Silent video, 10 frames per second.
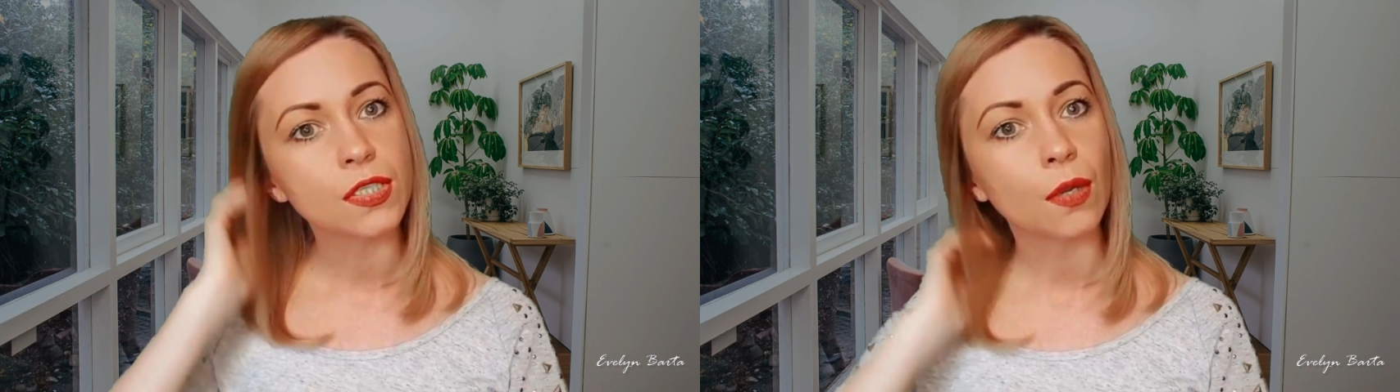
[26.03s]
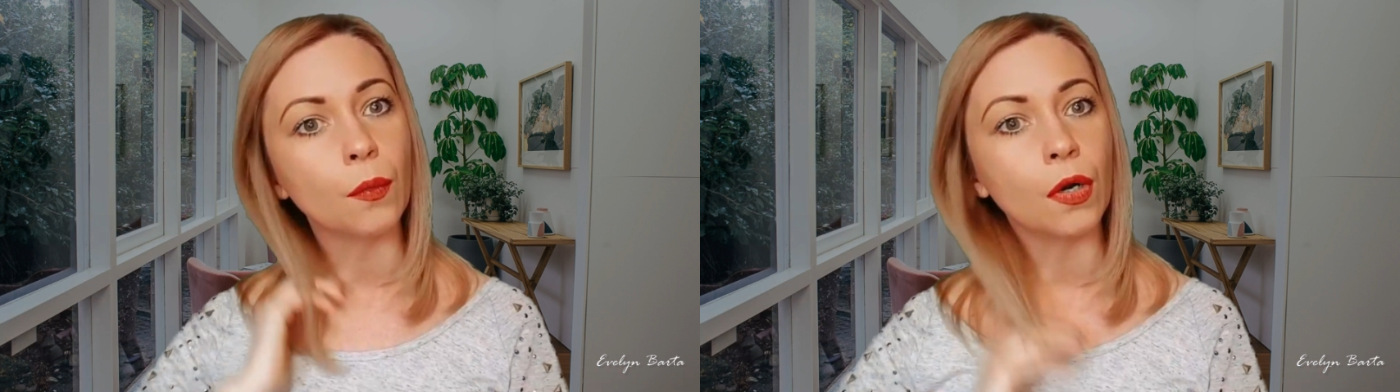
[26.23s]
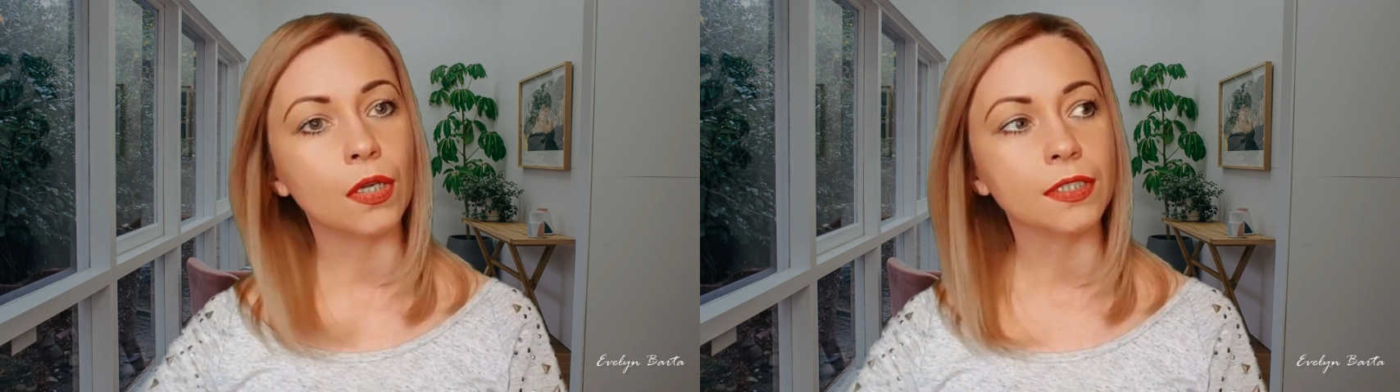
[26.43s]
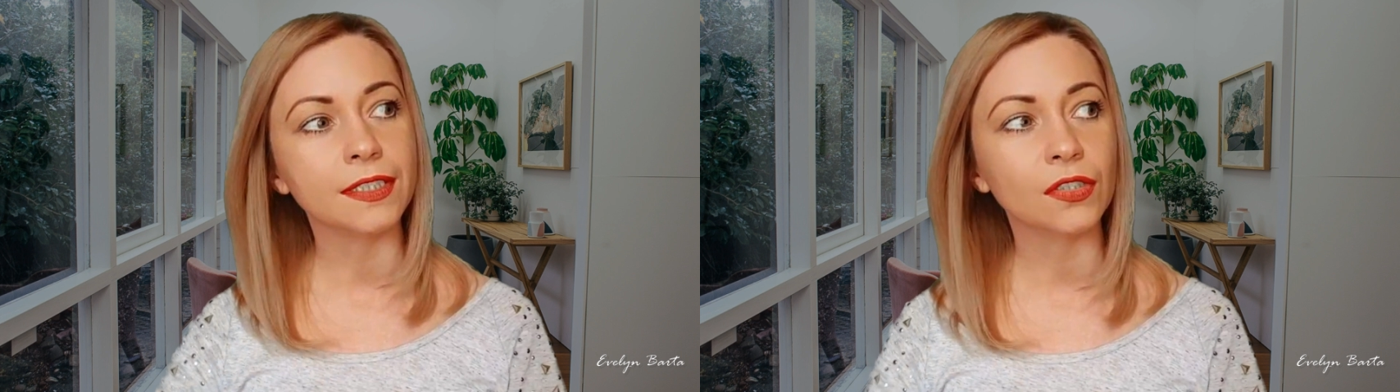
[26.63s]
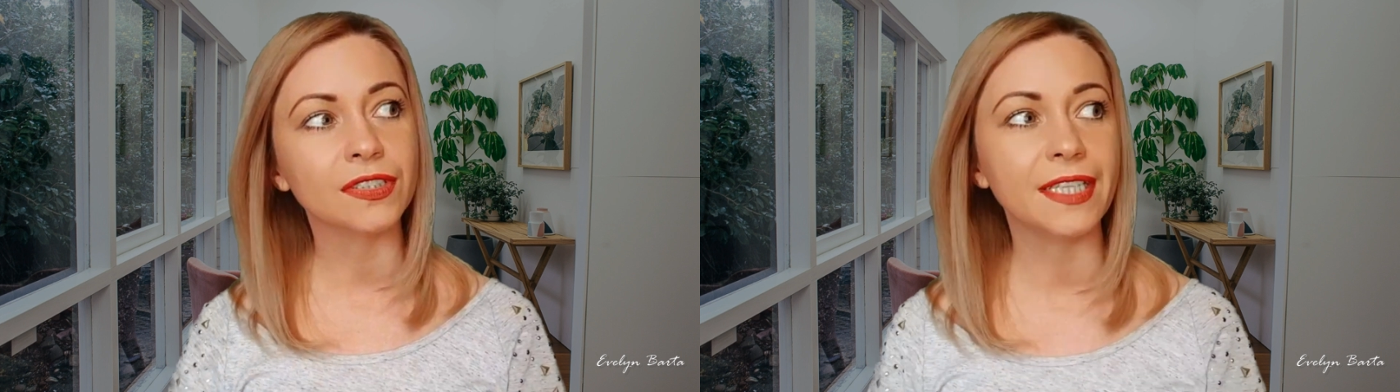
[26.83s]
someone
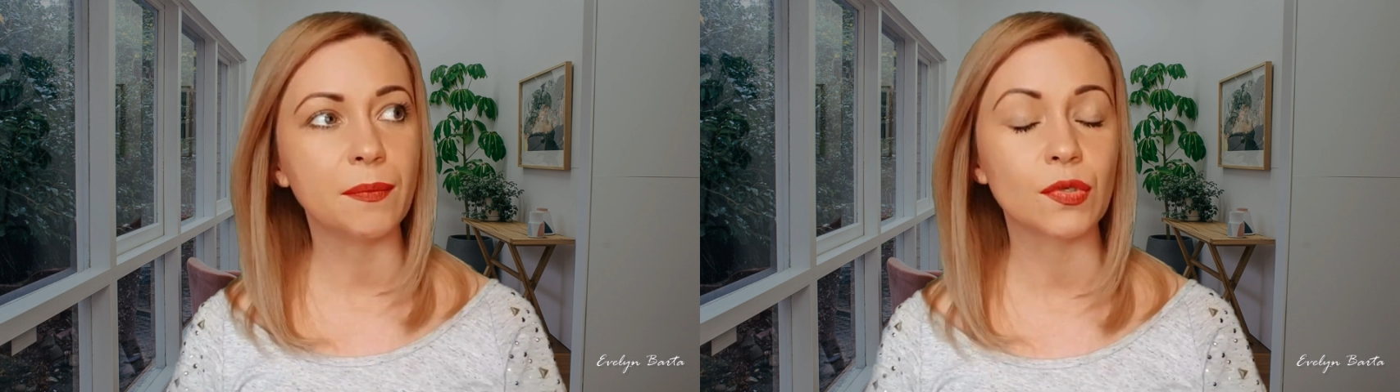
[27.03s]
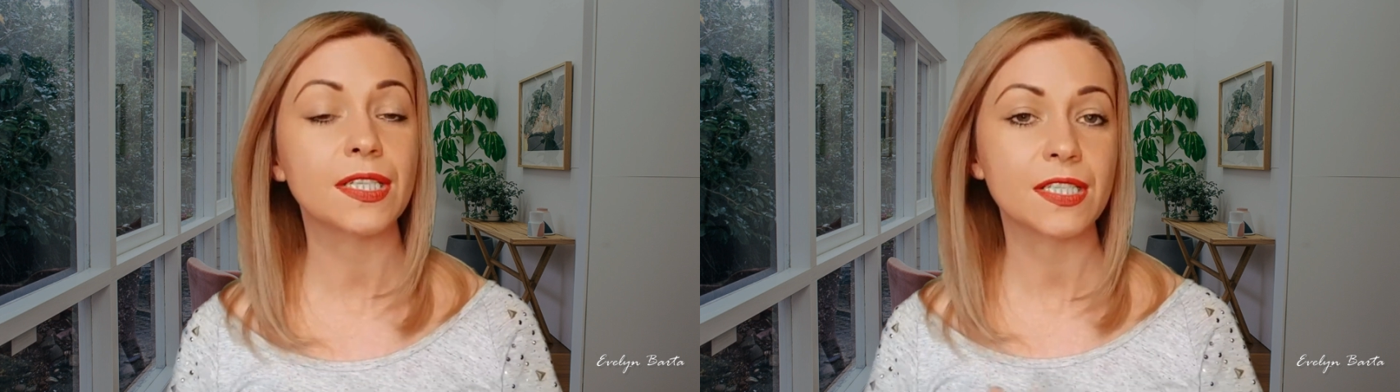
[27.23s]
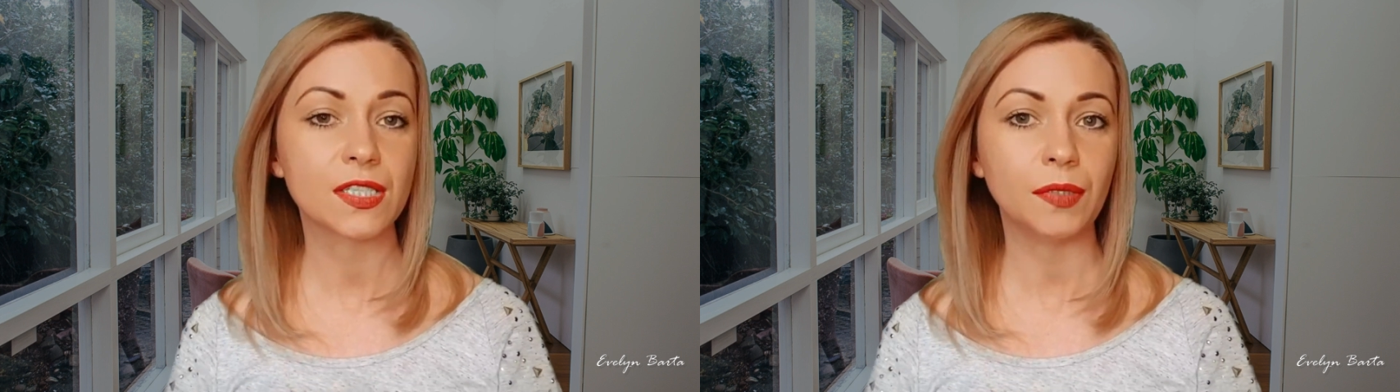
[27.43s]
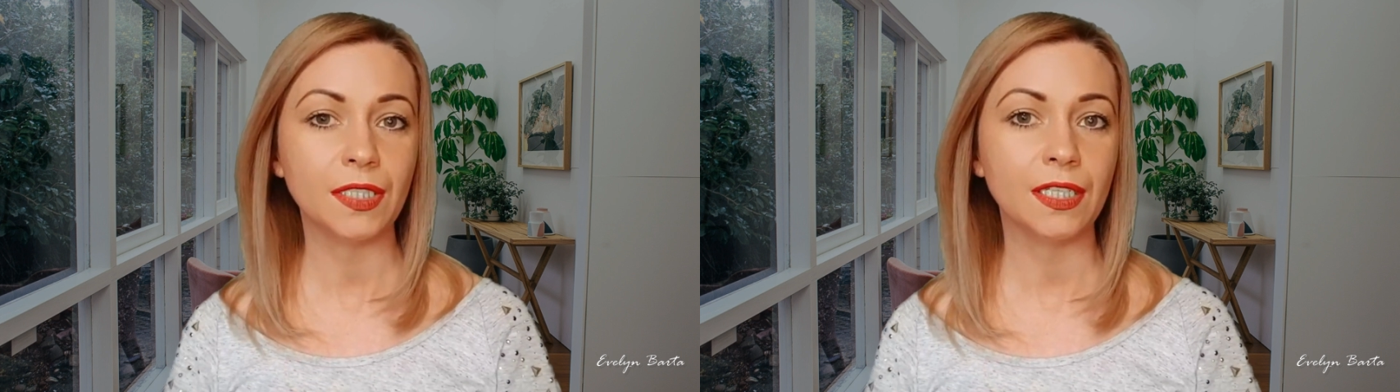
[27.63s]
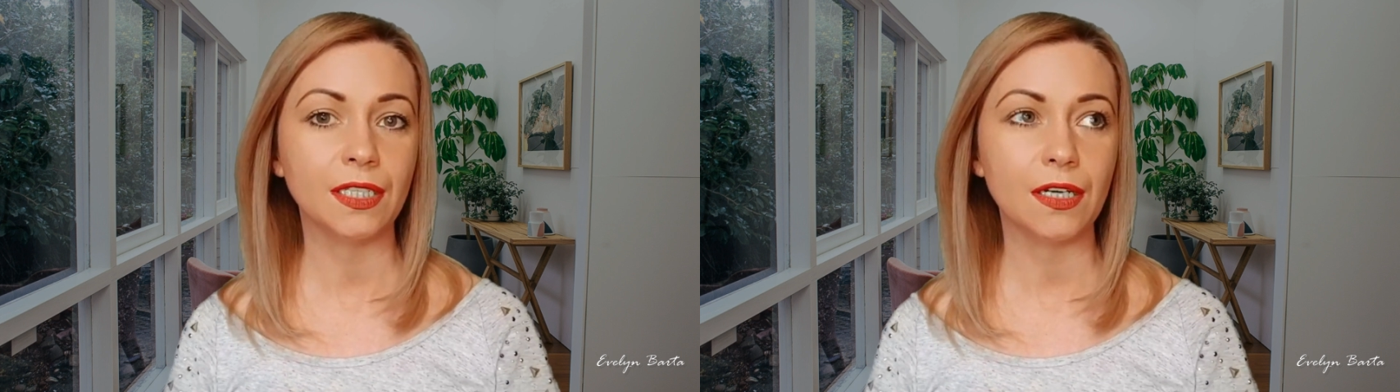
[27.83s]
the other day posting
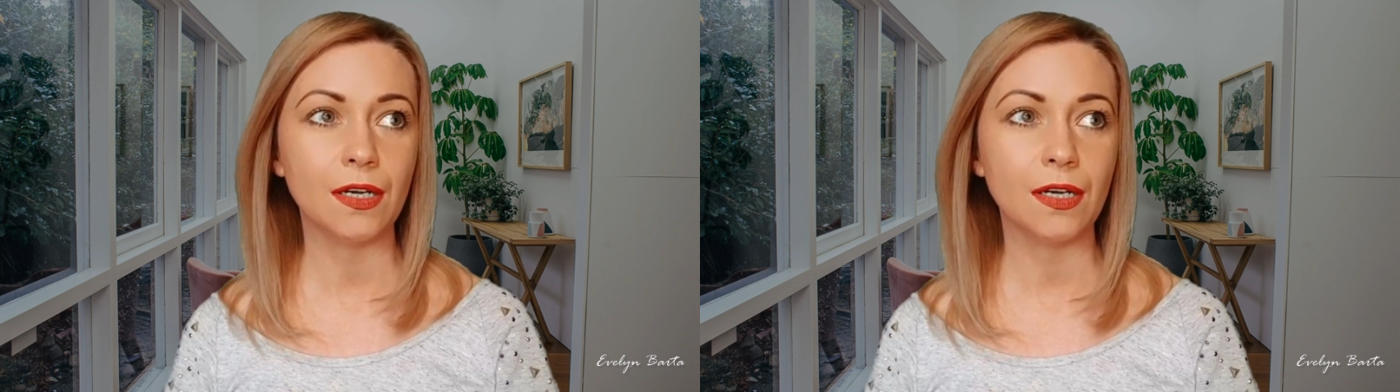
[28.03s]
something